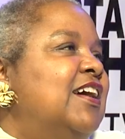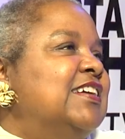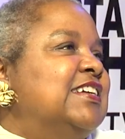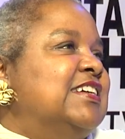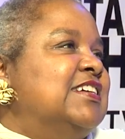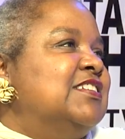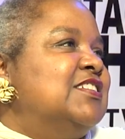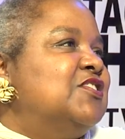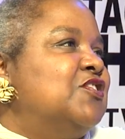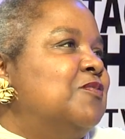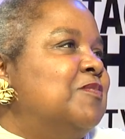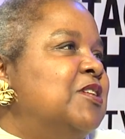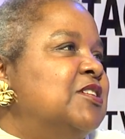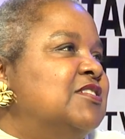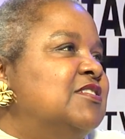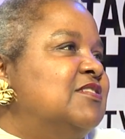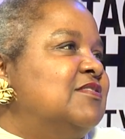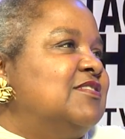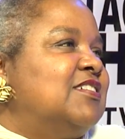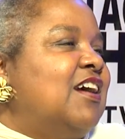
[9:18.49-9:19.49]
against so
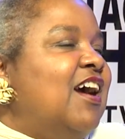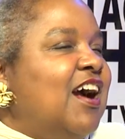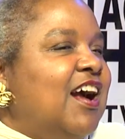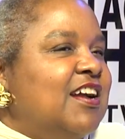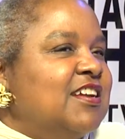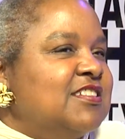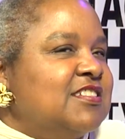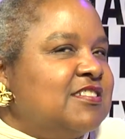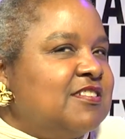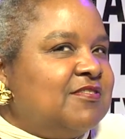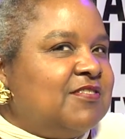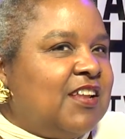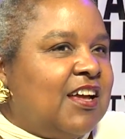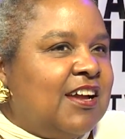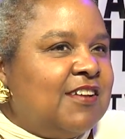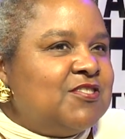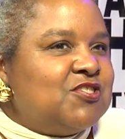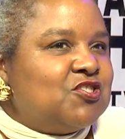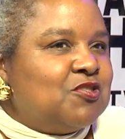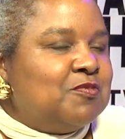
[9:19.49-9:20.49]
much kinds of
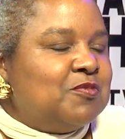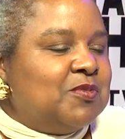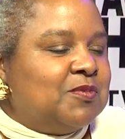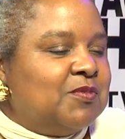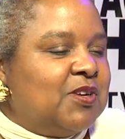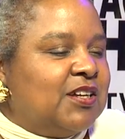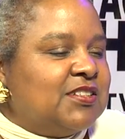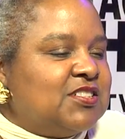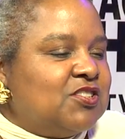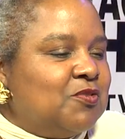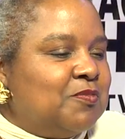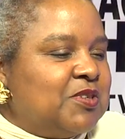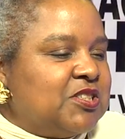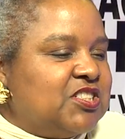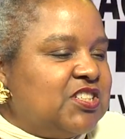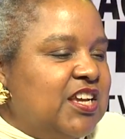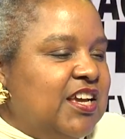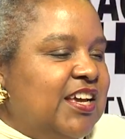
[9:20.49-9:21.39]
life, so much